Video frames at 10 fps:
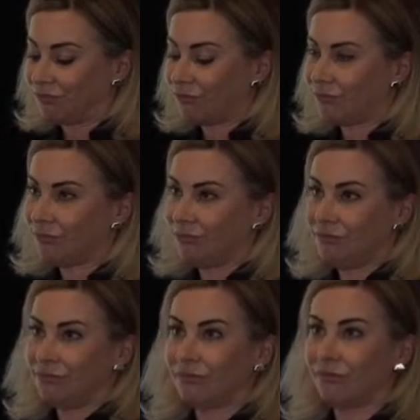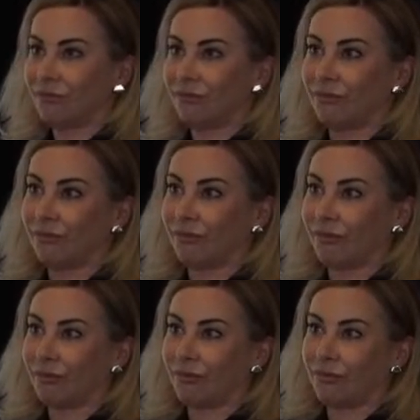
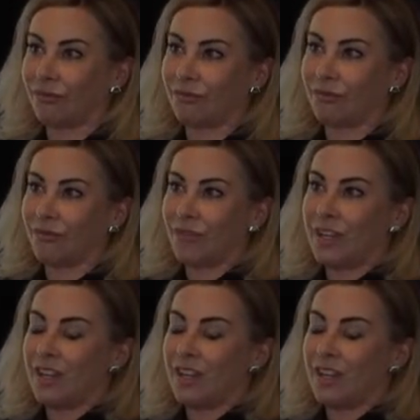[no speech]